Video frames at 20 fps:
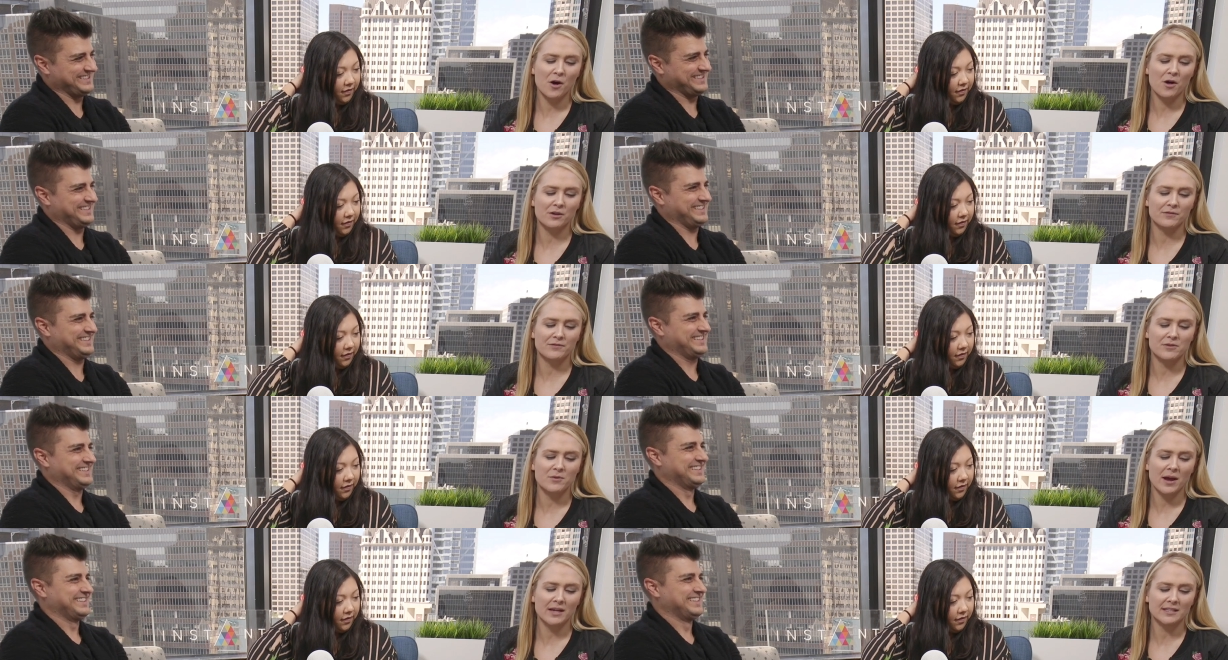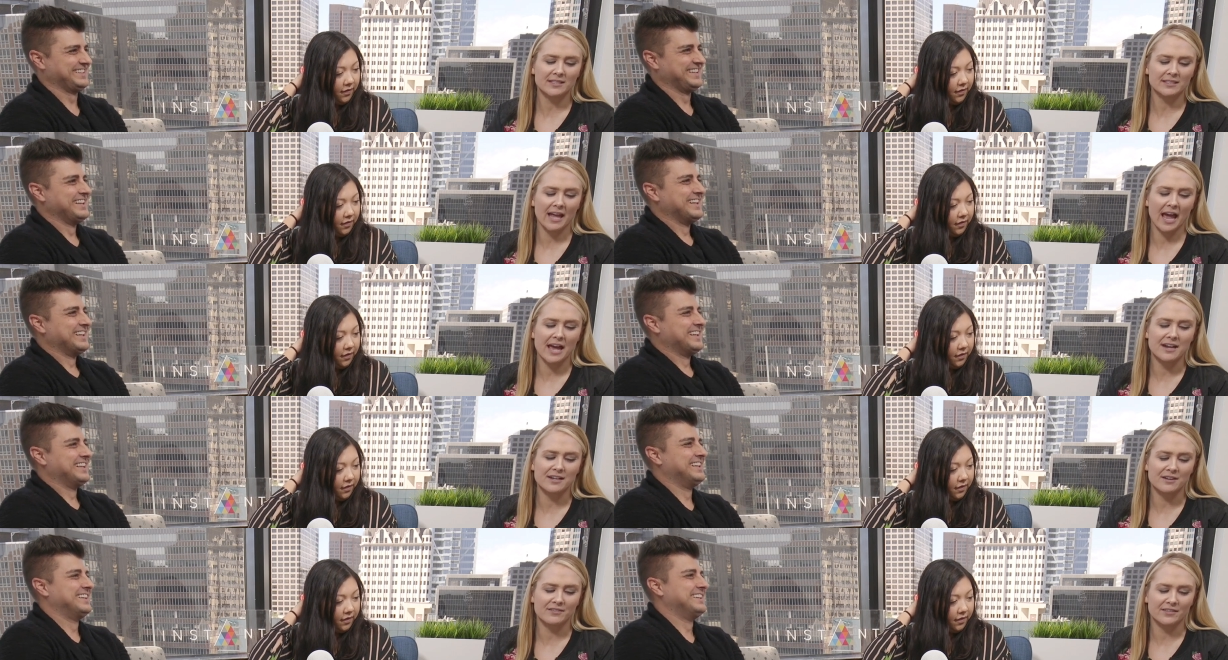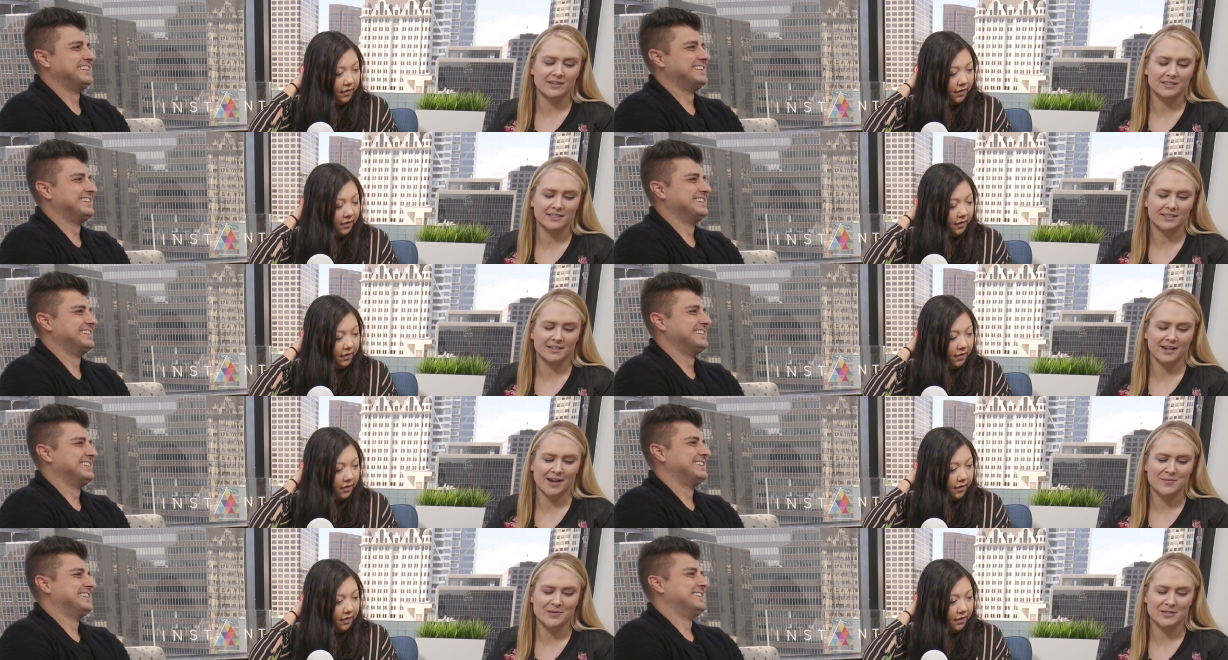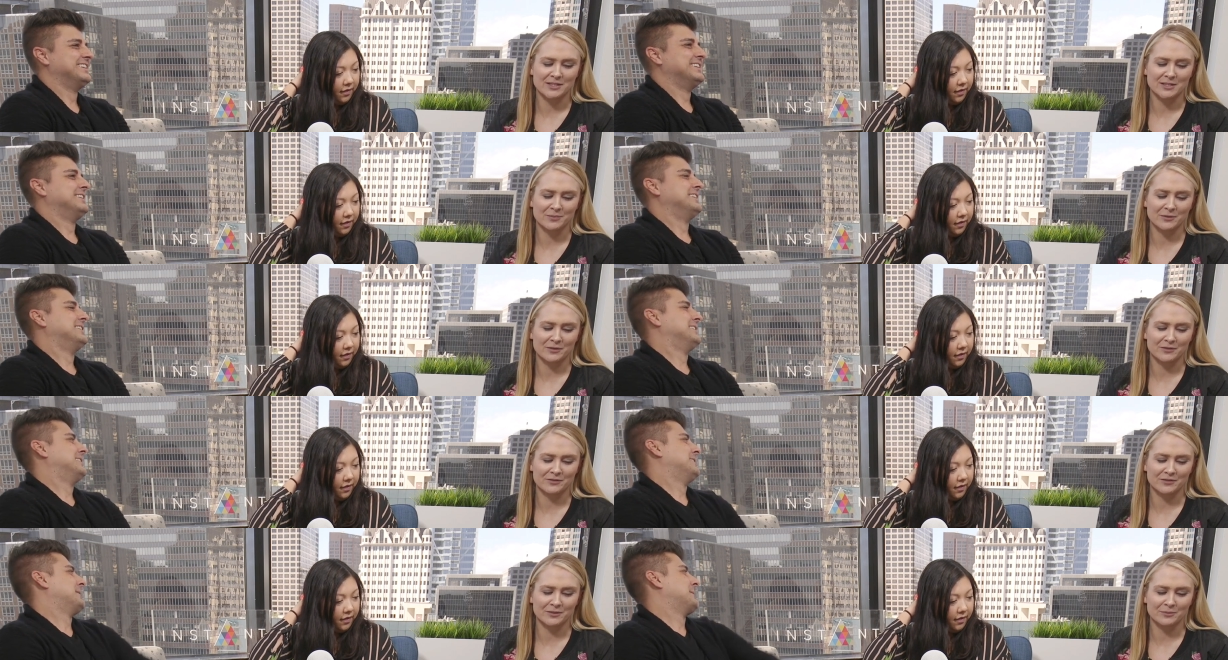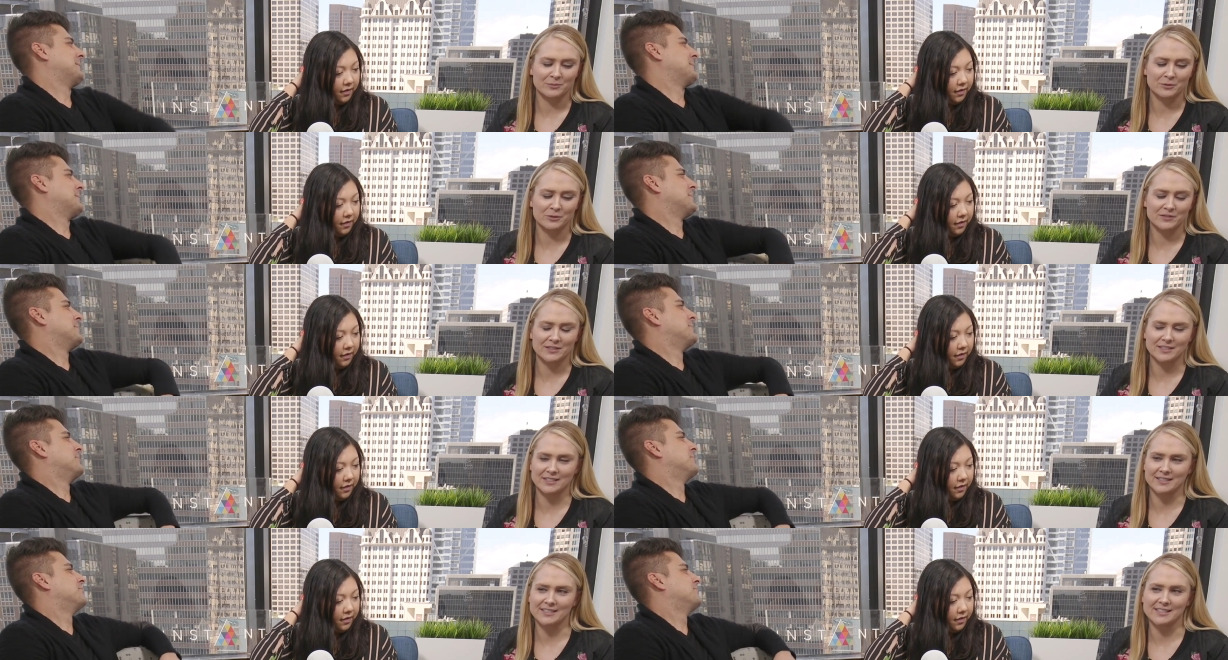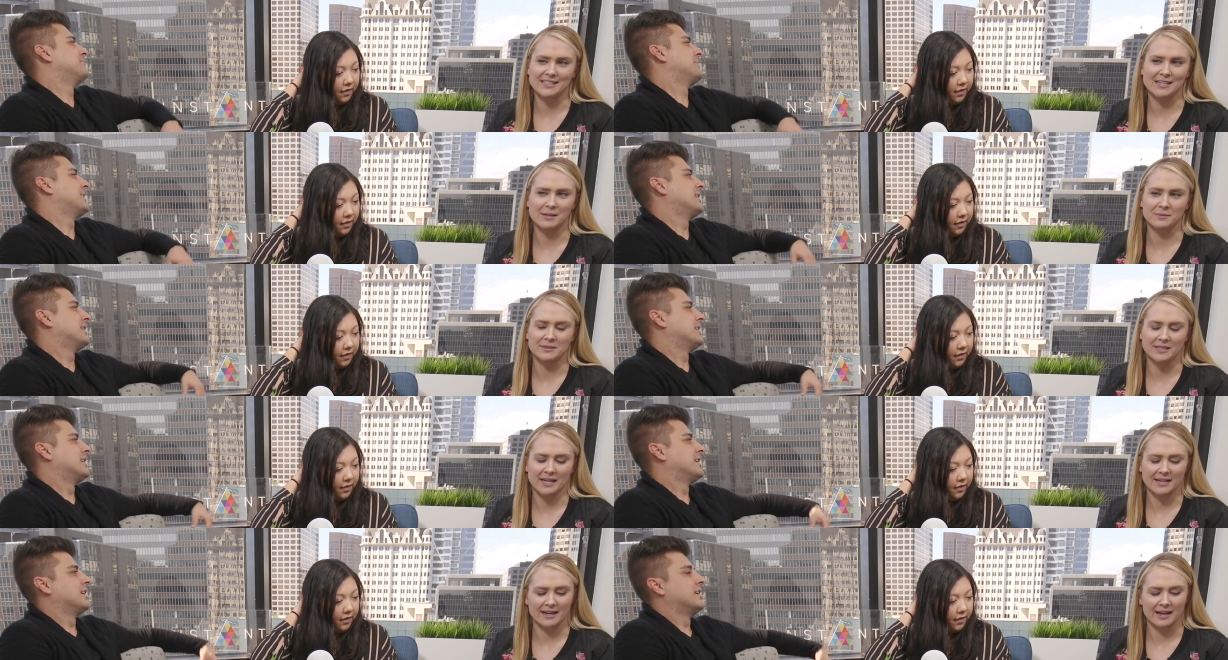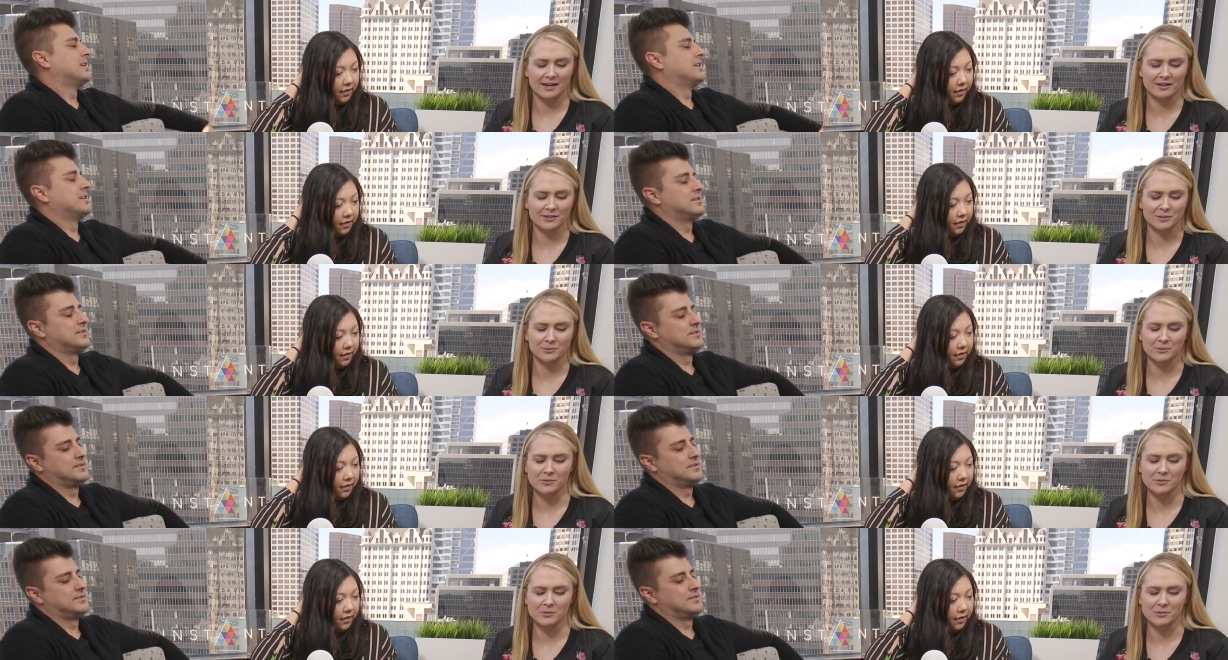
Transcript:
Speaker 1: Paul. If you ask any of us to come in to move move into the Team Ten house,